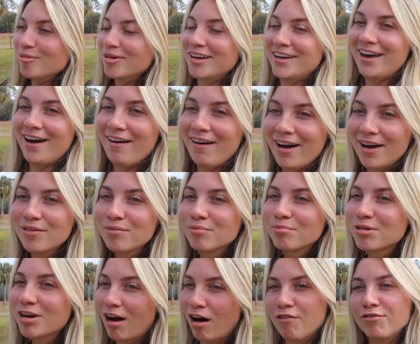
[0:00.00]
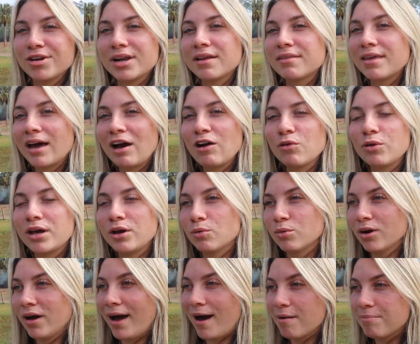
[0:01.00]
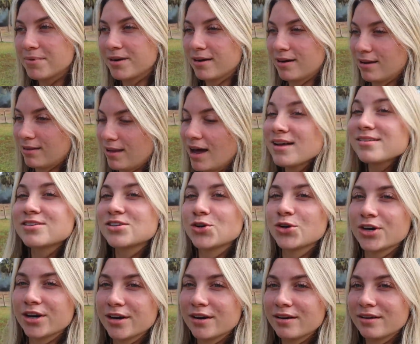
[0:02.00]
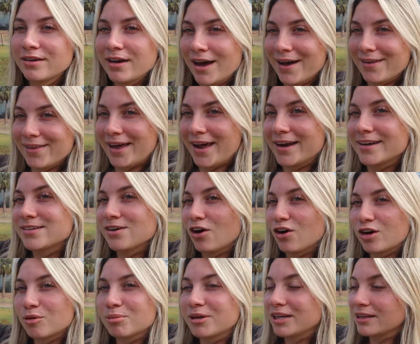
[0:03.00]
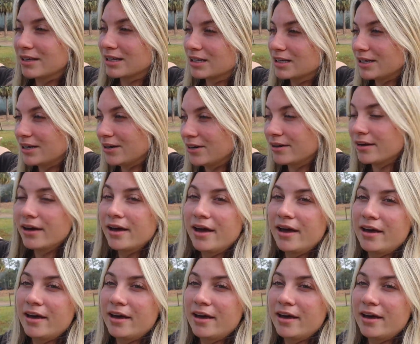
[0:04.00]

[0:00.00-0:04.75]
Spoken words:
but now I'm confident that it will happen a lot sooner now that it's all completely cleared.